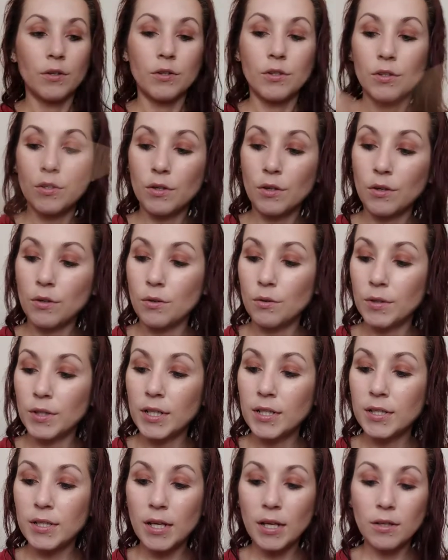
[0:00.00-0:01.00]
So
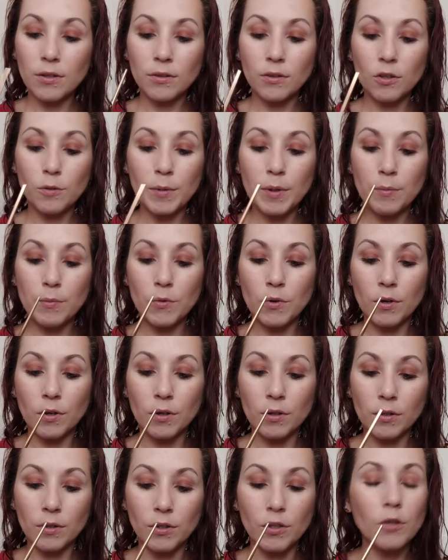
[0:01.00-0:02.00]
let's take a little bit
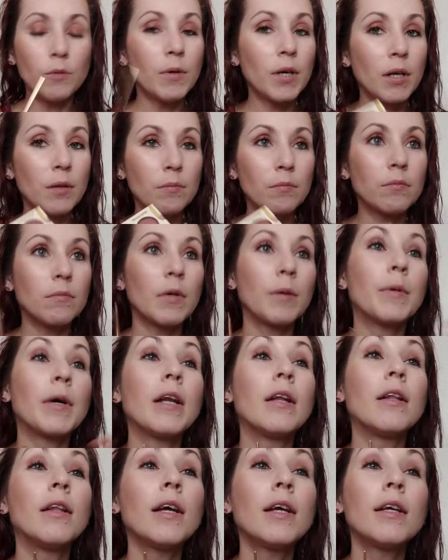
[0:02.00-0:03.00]
more. You know what? I'm
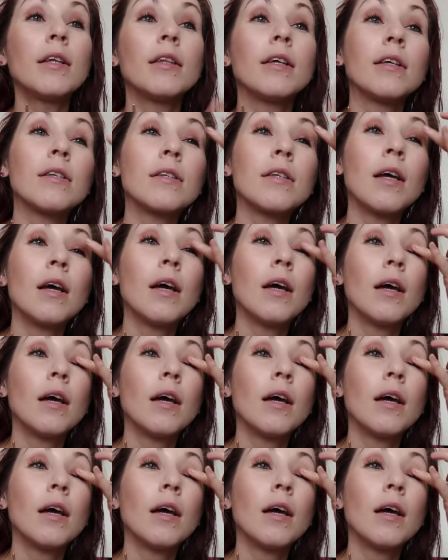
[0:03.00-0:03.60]
kind of liking this.